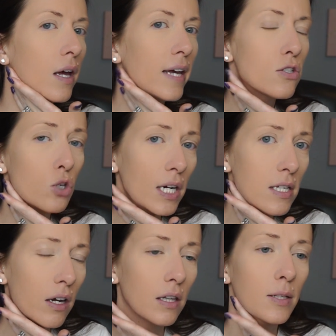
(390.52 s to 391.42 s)
it's dried
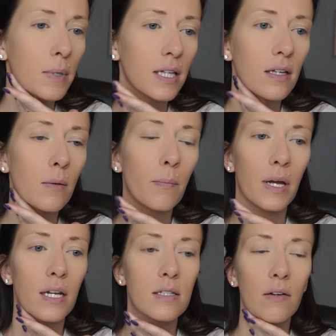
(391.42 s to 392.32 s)
down a little bit,
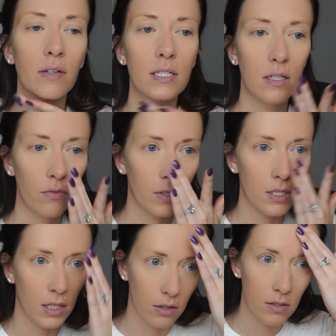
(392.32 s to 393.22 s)
but it definitely still feels
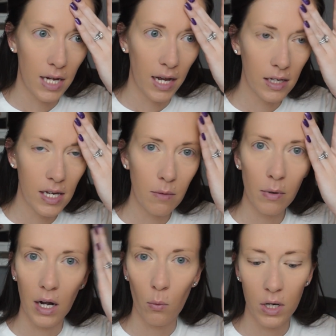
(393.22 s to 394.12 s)
a little tacky,
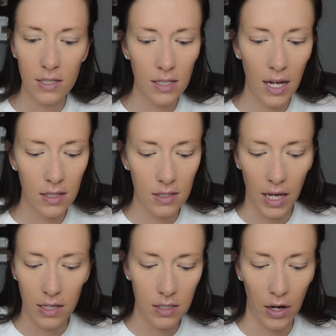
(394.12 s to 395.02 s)
but I wouldn't say it's
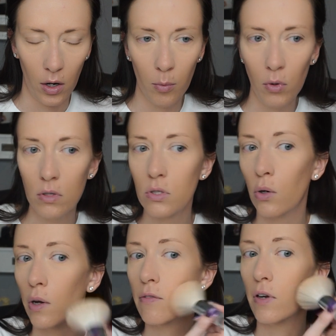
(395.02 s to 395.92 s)
like terrible.
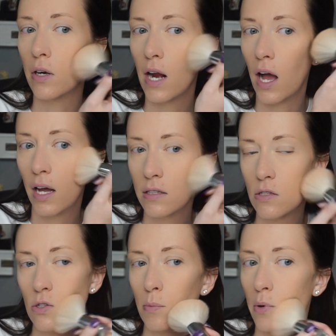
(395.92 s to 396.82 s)
So if you're not
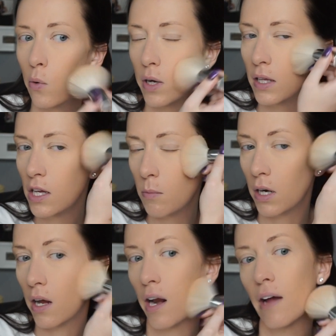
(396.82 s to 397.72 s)
super oily, you
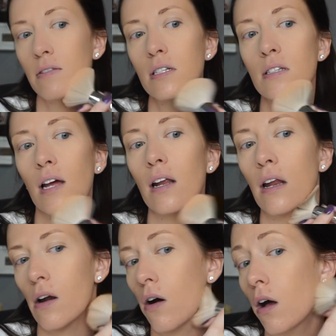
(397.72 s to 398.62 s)
might not have to set it
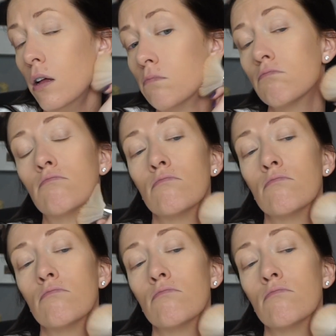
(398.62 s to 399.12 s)
at all,